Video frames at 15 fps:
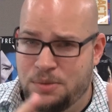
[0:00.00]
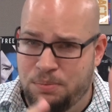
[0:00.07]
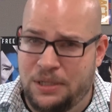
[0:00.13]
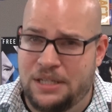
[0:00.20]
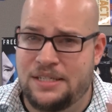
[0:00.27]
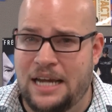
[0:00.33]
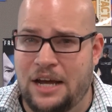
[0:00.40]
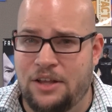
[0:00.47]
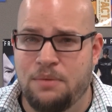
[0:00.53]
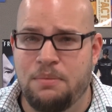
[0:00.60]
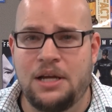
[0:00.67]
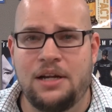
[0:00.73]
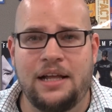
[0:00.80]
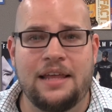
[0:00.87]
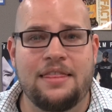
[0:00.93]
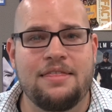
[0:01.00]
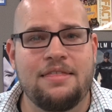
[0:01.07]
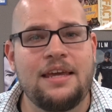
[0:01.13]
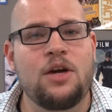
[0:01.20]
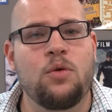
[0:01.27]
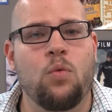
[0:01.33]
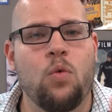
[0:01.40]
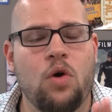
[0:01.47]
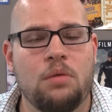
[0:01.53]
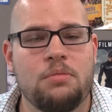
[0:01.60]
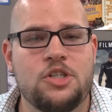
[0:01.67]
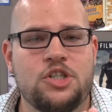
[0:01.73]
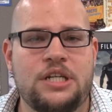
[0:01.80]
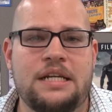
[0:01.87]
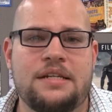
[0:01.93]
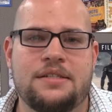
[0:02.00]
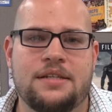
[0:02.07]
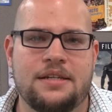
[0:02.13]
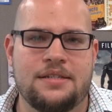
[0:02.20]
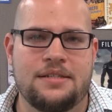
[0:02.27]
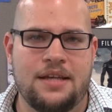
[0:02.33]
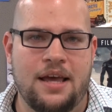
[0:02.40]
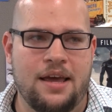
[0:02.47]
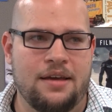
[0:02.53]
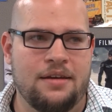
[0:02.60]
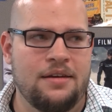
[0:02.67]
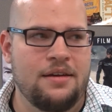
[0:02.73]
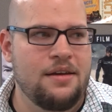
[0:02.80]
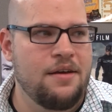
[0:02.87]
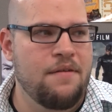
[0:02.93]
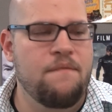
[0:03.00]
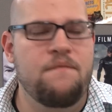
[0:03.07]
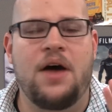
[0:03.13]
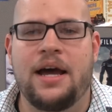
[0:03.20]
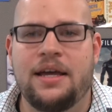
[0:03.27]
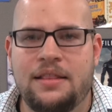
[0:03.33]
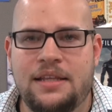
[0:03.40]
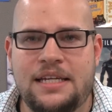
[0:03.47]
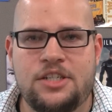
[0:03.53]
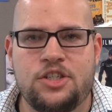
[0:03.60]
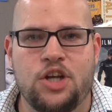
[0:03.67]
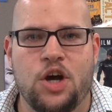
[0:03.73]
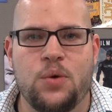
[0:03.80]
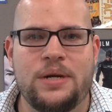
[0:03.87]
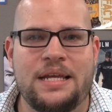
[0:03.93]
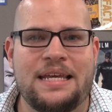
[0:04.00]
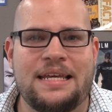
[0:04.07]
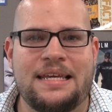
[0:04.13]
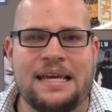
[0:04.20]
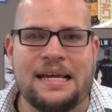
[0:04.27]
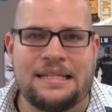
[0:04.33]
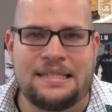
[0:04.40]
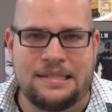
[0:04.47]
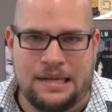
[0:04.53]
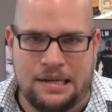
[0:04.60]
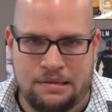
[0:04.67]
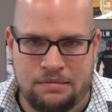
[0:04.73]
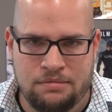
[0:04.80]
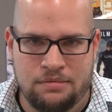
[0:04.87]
splits down the middle. I think War Machine is going to say, finally, Tony gets it.